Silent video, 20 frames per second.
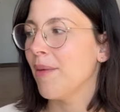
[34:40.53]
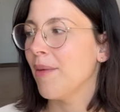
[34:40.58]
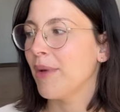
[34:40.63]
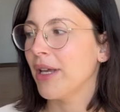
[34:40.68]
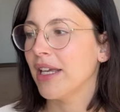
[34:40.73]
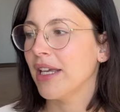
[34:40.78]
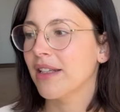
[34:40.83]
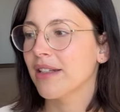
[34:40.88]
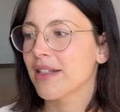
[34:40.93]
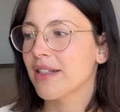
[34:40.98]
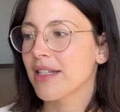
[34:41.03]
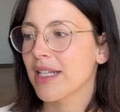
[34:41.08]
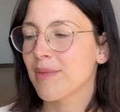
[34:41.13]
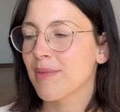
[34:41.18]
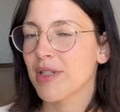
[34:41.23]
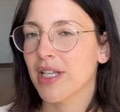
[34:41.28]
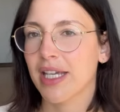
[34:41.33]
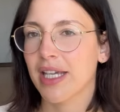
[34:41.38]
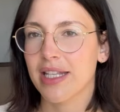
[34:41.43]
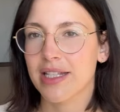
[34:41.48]
It seems
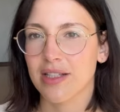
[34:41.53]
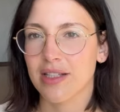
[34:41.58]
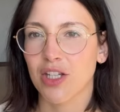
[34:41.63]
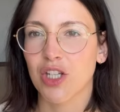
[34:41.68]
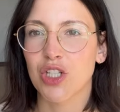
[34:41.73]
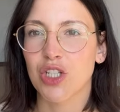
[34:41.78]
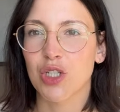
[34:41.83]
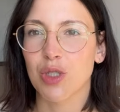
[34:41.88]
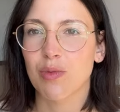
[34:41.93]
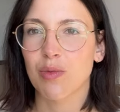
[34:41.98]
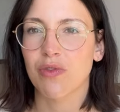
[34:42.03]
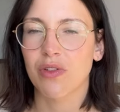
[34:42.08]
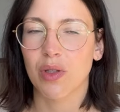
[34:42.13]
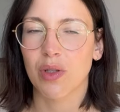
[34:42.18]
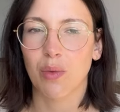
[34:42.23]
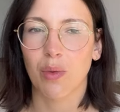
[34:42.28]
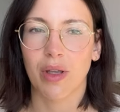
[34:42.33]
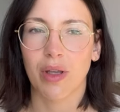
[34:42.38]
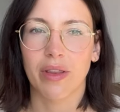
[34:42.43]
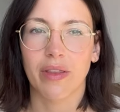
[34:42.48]
like it's like a dupe for the
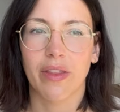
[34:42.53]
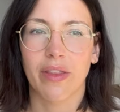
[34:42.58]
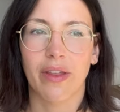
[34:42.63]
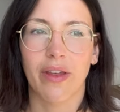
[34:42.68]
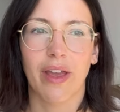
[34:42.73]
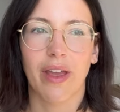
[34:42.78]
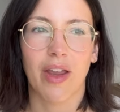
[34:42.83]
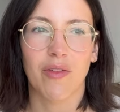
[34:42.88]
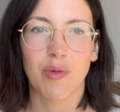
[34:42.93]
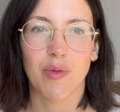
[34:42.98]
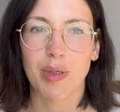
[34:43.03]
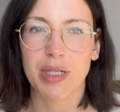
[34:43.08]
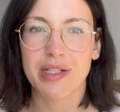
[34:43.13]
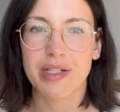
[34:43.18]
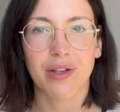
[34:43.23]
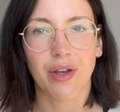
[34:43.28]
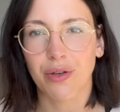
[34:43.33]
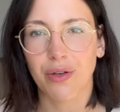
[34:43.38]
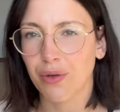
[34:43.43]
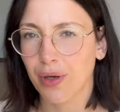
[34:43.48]
one that everybody's
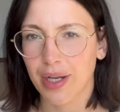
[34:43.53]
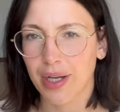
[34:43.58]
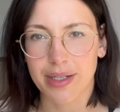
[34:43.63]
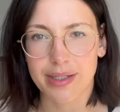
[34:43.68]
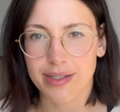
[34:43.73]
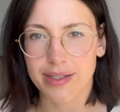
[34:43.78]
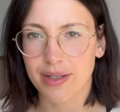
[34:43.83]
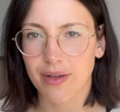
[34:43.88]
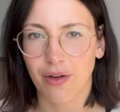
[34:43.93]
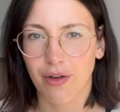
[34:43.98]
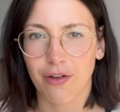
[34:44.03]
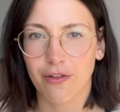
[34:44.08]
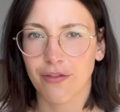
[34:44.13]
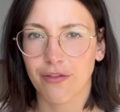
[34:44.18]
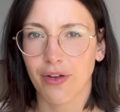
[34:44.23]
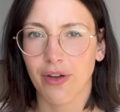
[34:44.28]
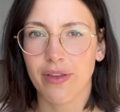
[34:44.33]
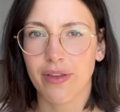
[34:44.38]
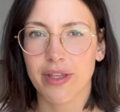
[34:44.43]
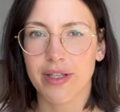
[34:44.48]
going crazy
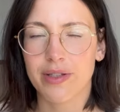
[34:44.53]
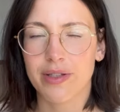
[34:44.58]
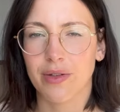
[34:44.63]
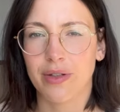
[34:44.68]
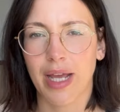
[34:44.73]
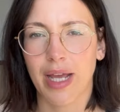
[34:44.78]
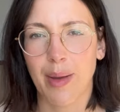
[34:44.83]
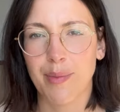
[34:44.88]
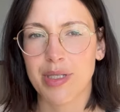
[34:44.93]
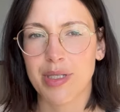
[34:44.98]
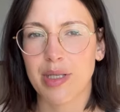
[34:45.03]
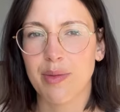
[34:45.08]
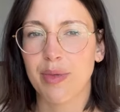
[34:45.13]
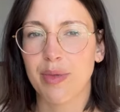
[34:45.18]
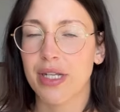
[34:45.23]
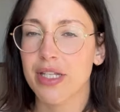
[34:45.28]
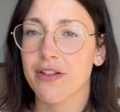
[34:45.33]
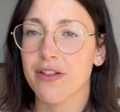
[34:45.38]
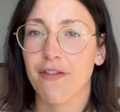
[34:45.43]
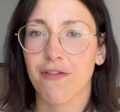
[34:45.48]
over that's on Amazon, but
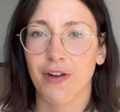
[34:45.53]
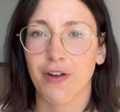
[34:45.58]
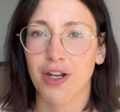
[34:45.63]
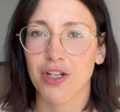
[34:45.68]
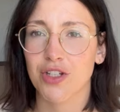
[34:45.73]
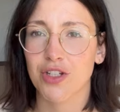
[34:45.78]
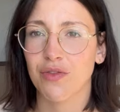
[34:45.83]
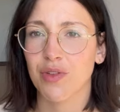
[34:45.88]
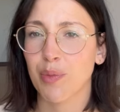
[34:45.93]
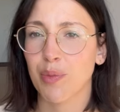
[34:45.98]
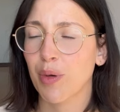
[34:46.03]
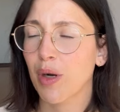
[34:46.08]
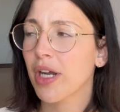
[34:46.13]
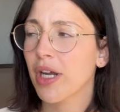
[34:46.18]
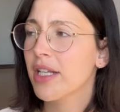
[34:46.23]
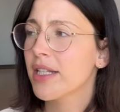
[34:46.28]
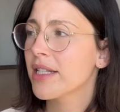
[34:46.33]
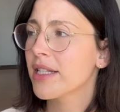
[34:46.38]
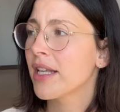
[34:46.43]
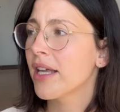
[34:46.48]
it's a fraction of the
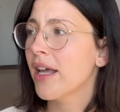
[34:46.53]
price.